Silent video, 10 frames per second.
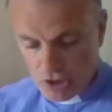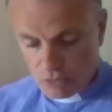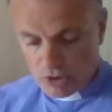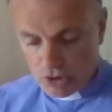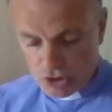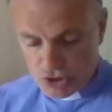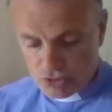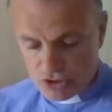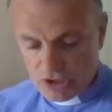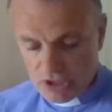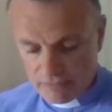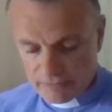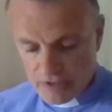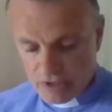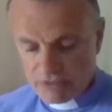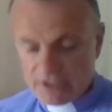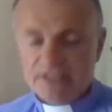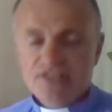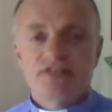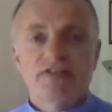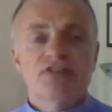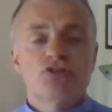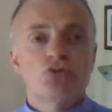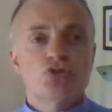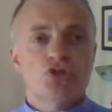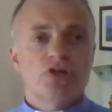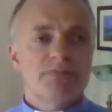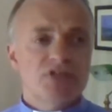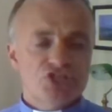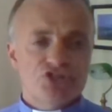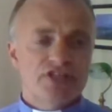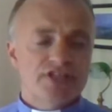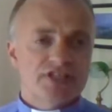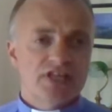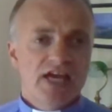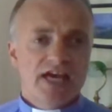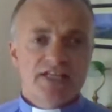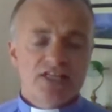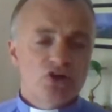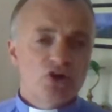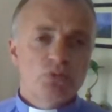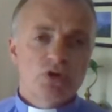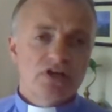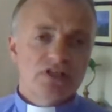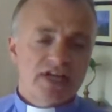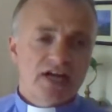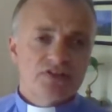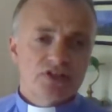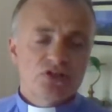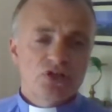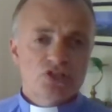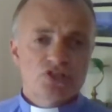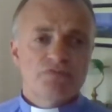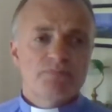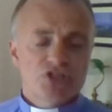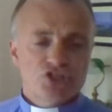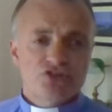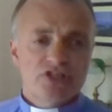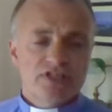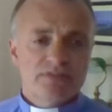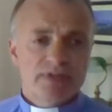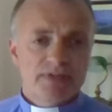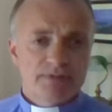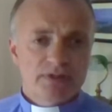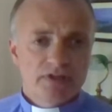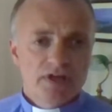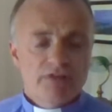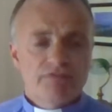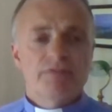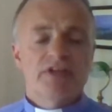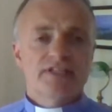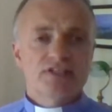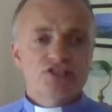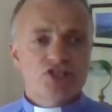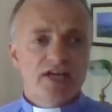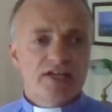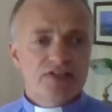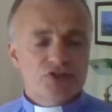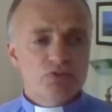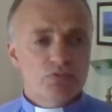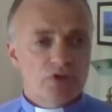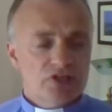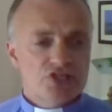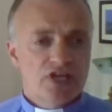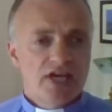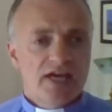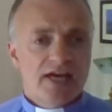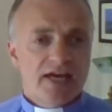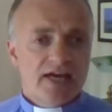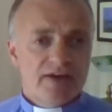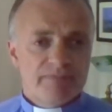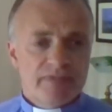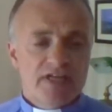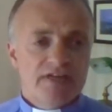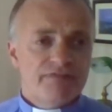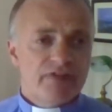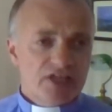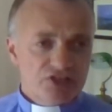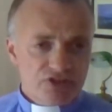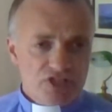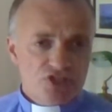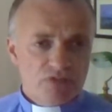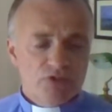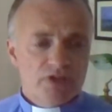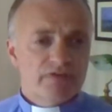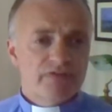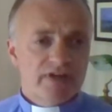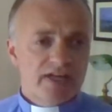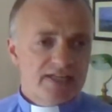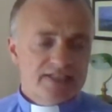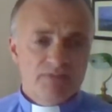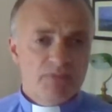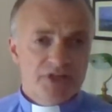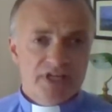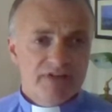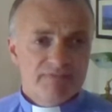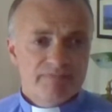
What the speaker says: We're also to love, related to that, those who are mistreated. And in our world, aren't there lots of mistreated people? From the little child who works in a factory somewhere for very little money,